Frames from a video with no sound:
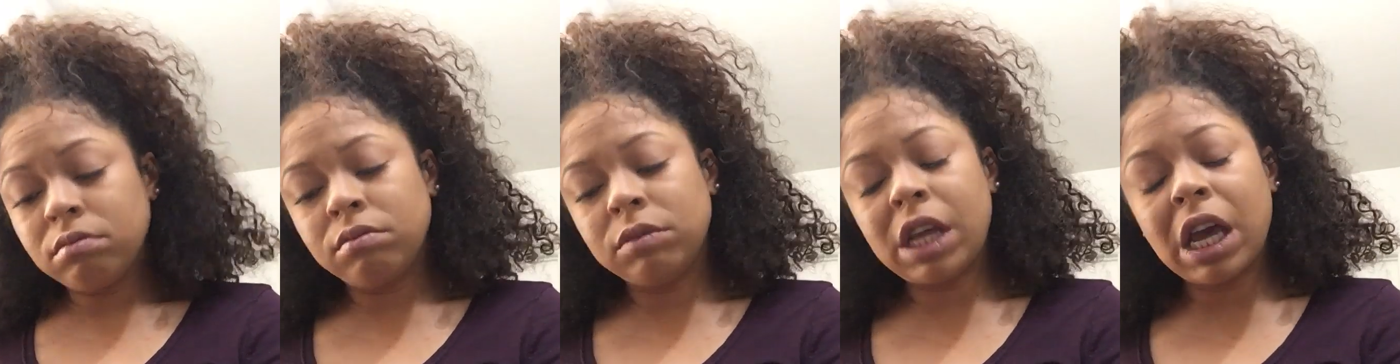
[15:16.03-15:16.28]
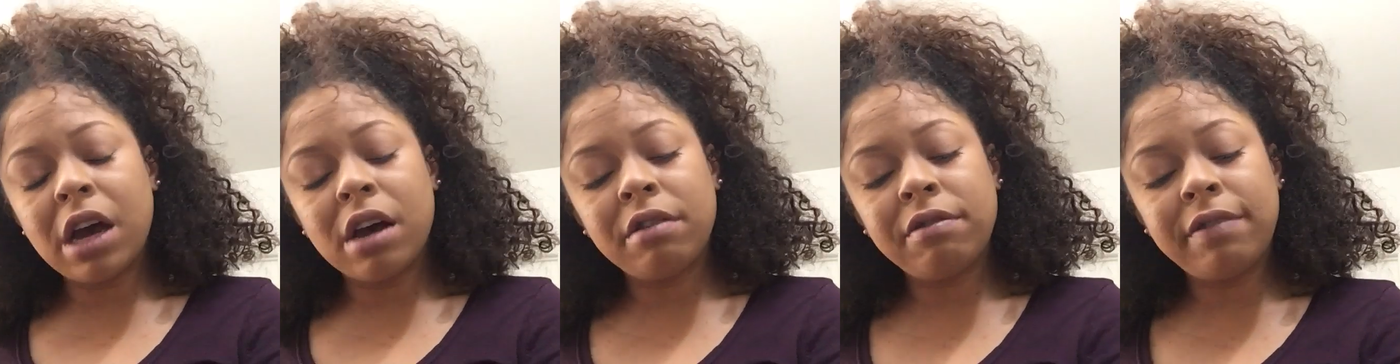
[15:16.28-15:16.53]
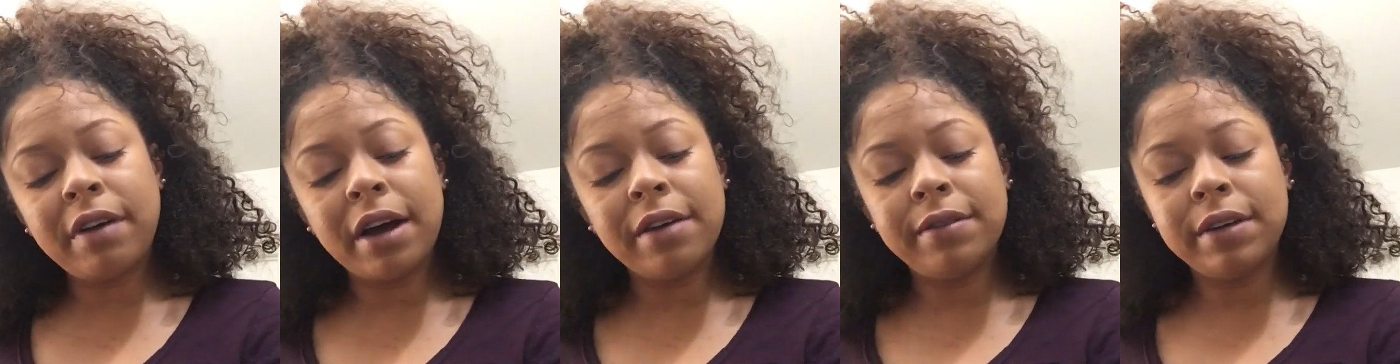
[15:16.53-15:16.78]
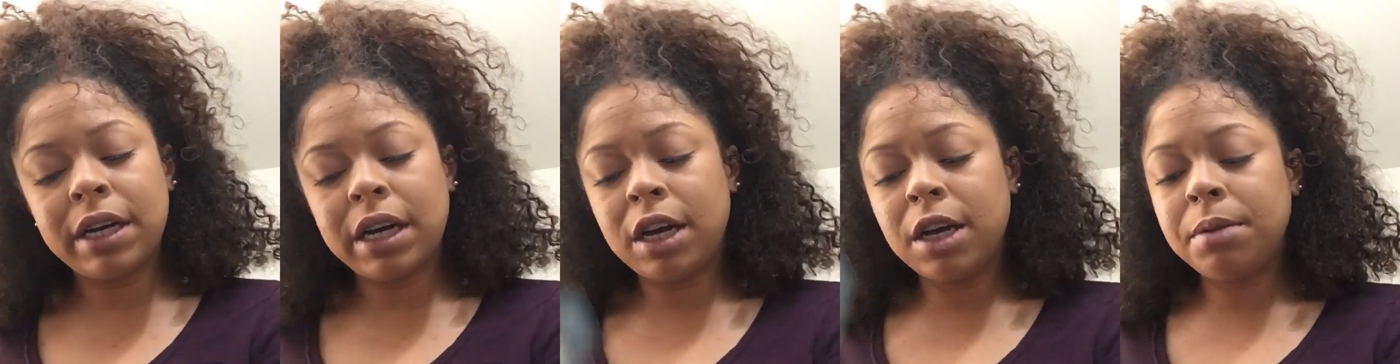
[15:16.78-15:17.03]
Yeah,
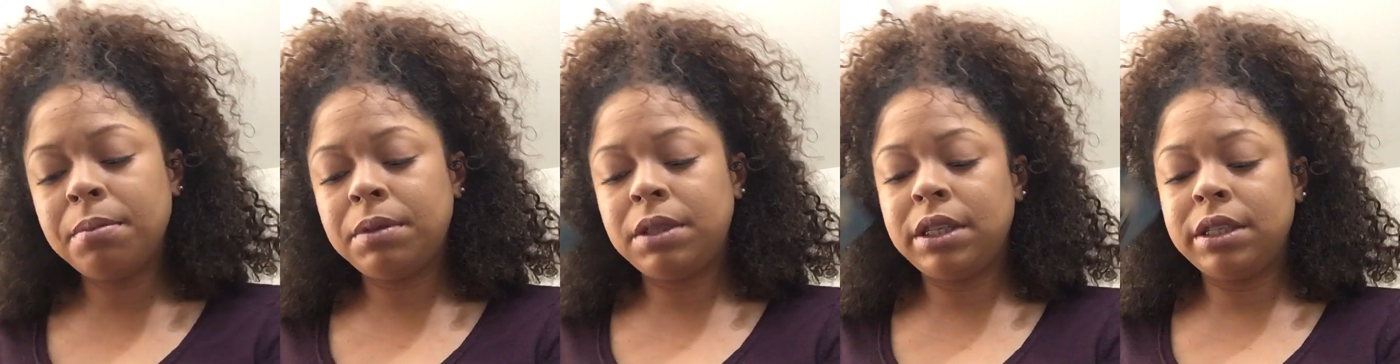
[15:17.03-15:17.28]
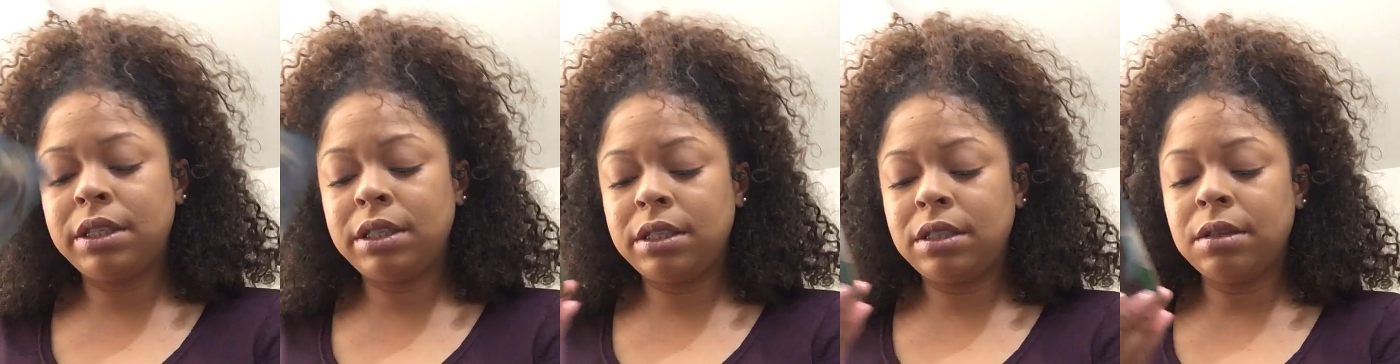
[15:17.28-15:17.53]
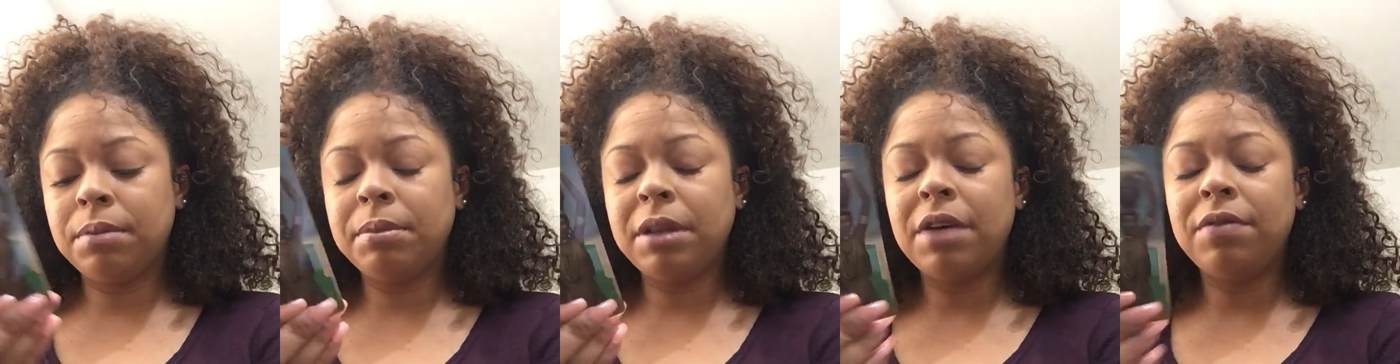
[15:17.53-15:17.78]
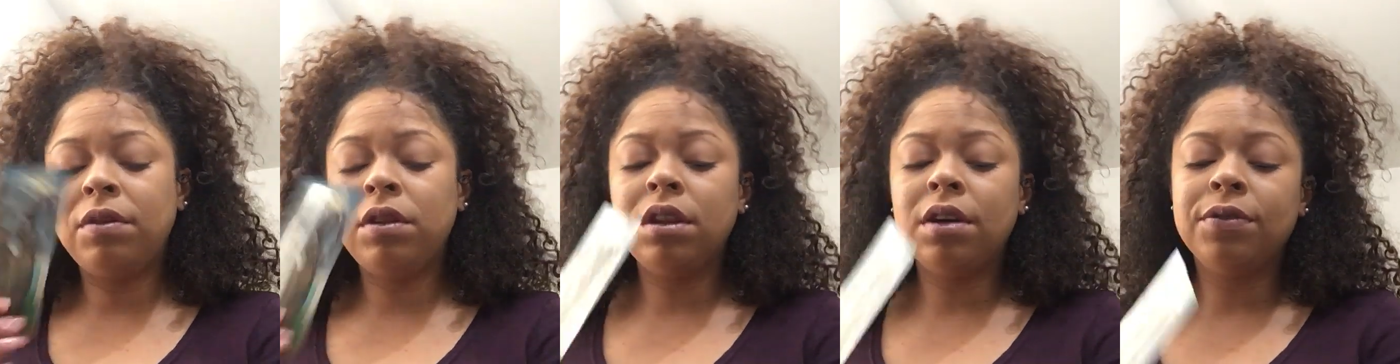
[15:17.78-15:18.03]
Five of Cups. This is some
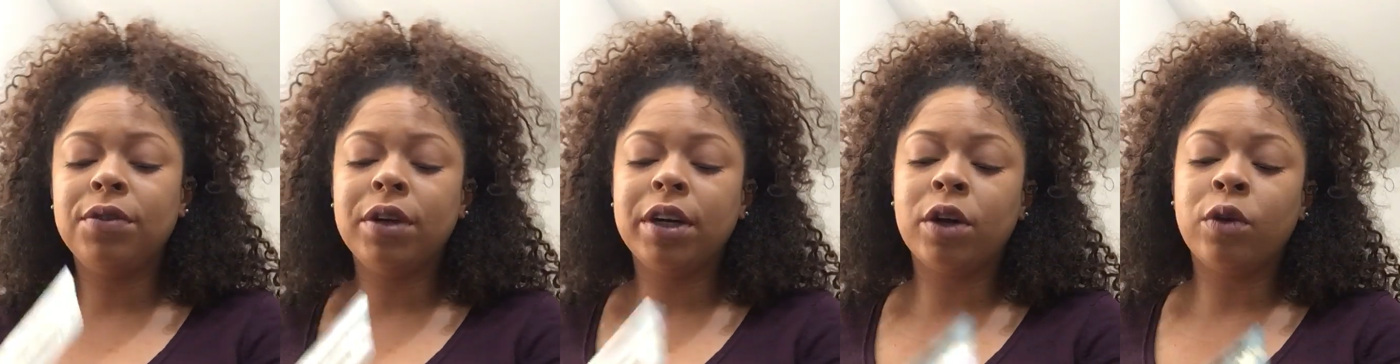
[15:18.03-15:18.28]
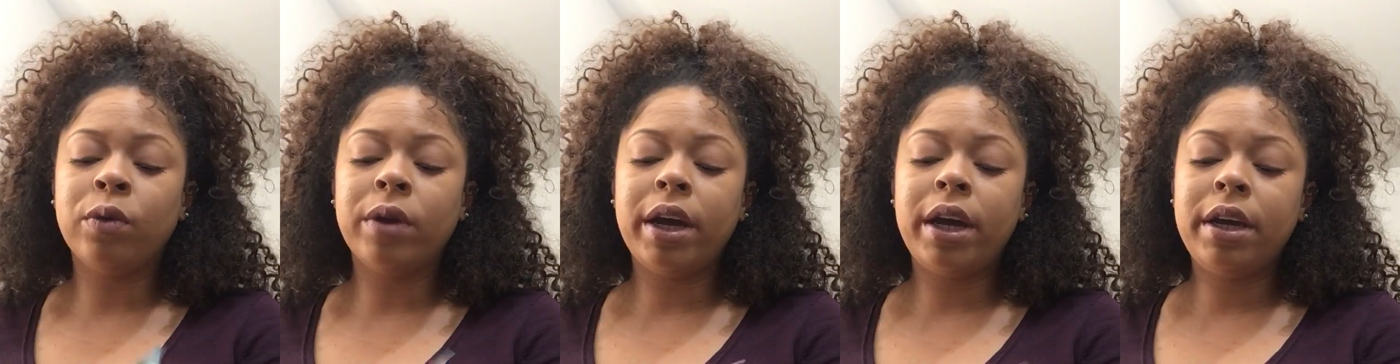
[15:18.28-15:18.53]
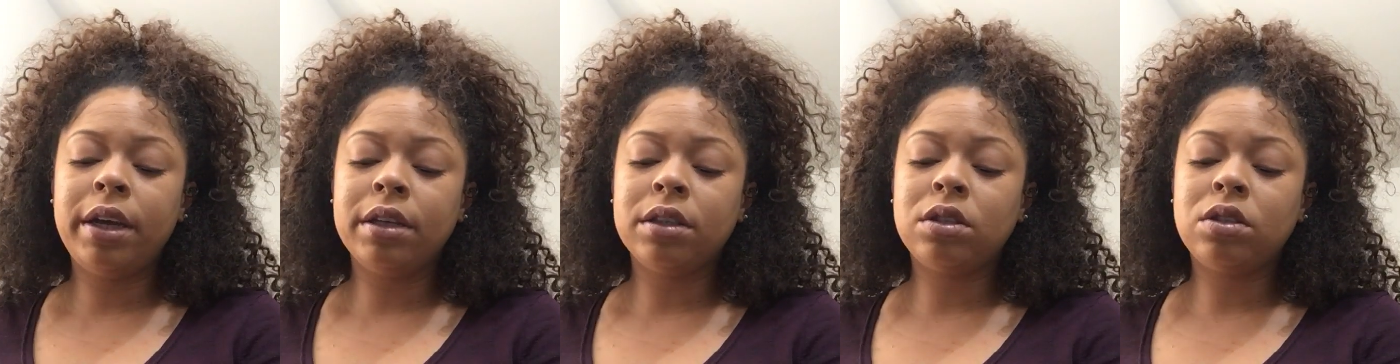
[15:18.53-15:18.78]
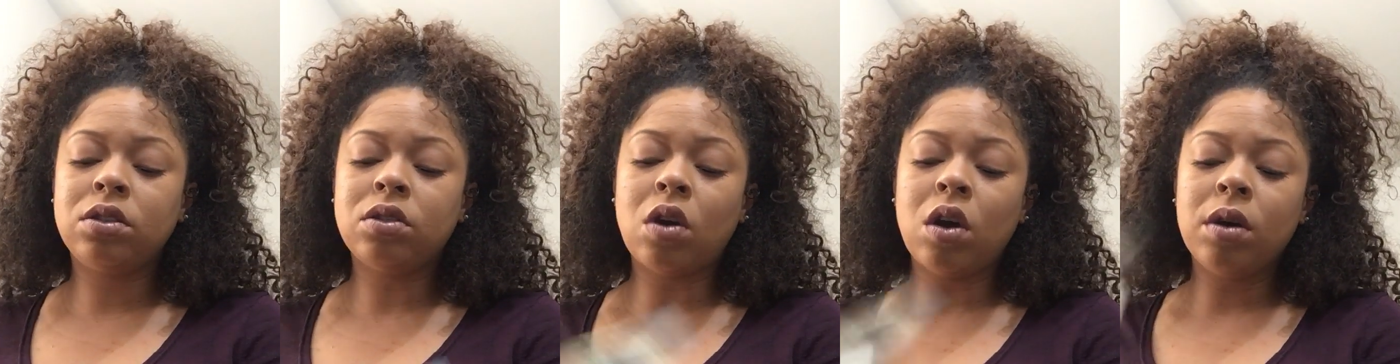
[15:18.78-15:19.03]
level of regret
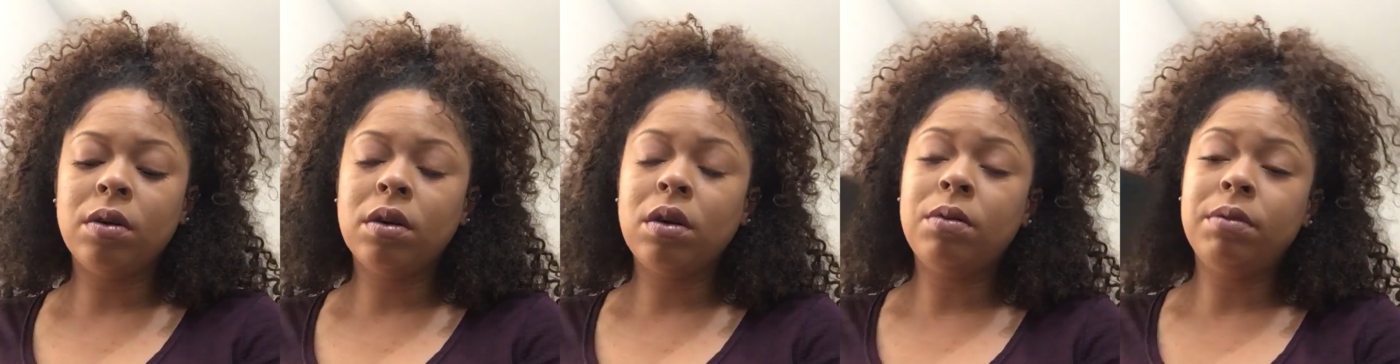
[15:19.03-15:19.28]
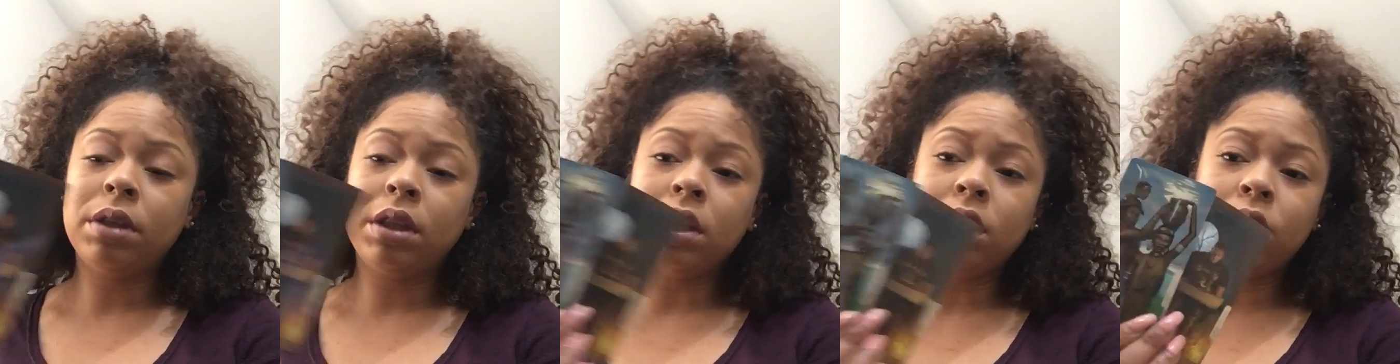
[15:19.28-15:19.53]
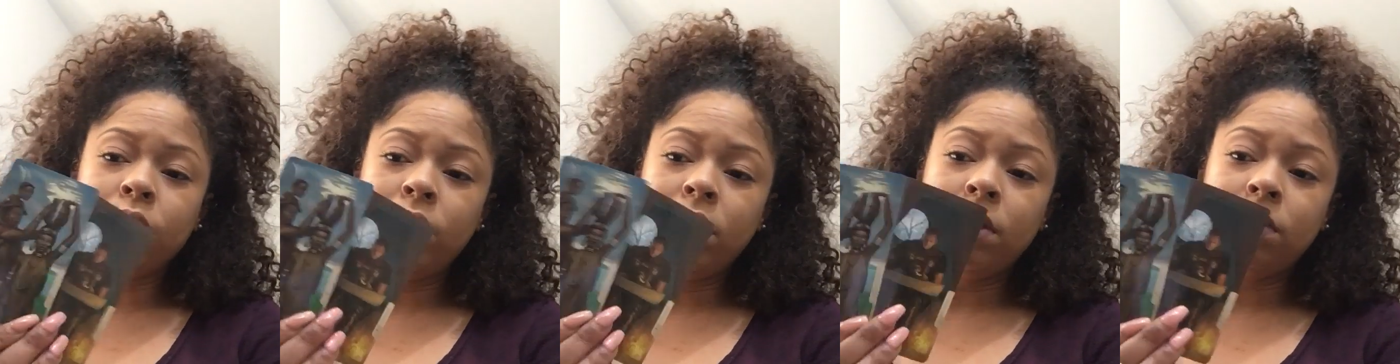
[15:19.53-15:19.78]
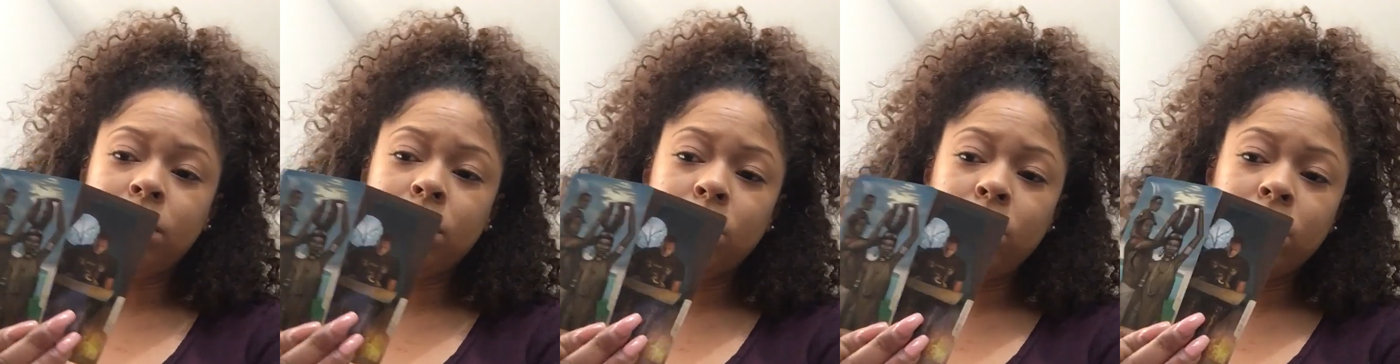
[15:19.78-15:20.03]
and sorrow with the
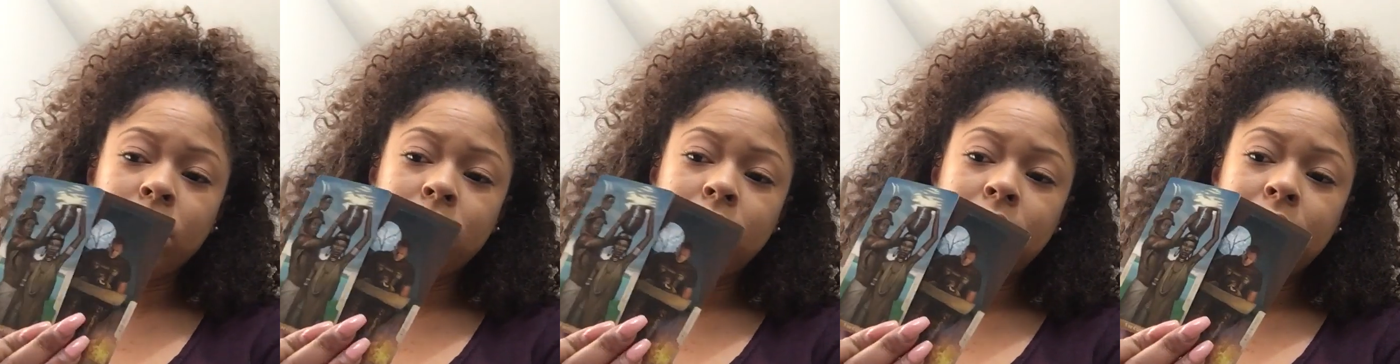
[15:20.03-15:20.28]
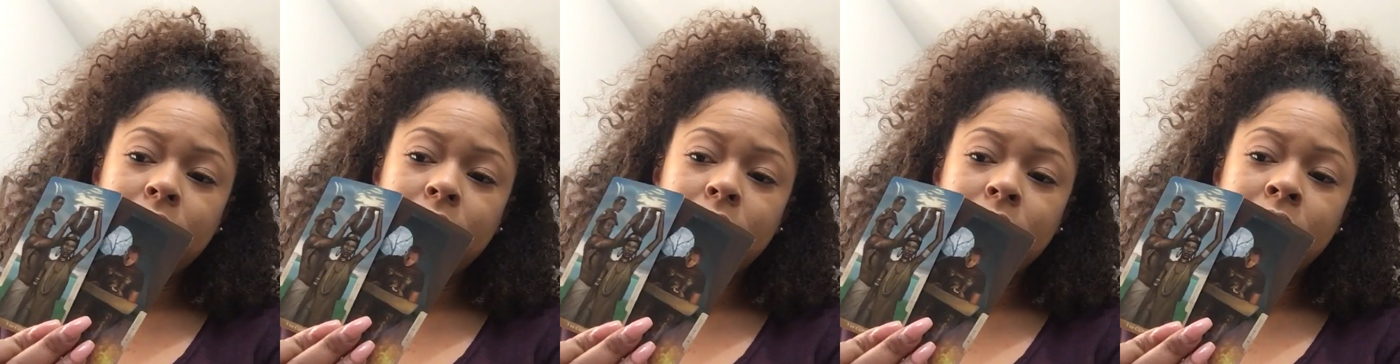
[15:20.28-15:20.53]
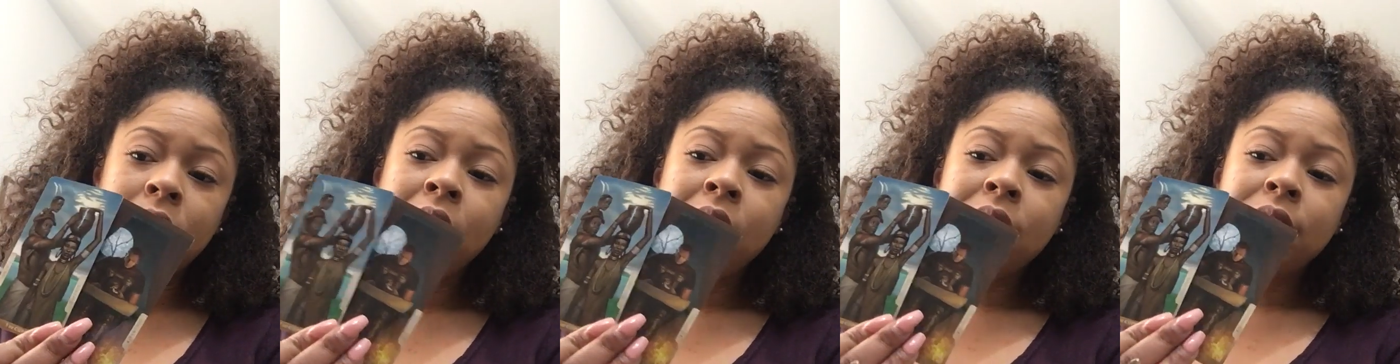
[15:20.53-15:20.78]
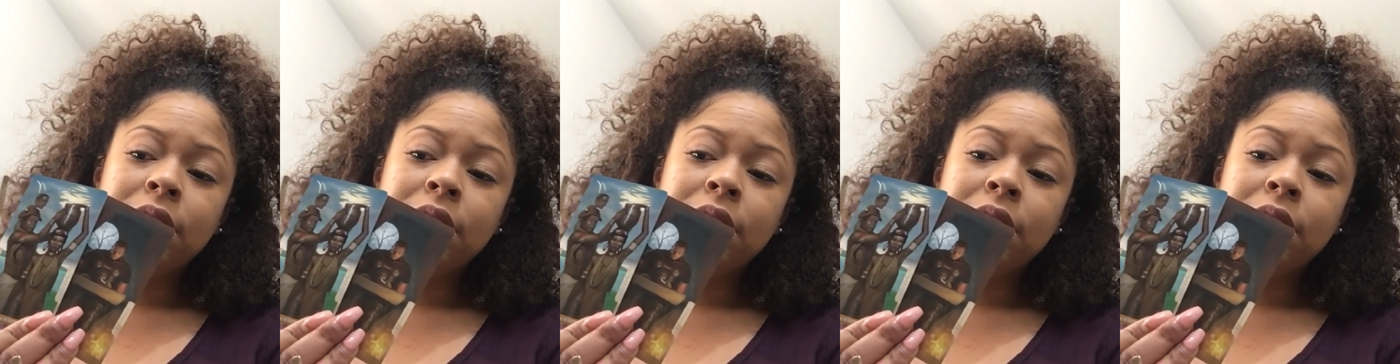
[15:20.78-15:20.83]
Three of Swords here.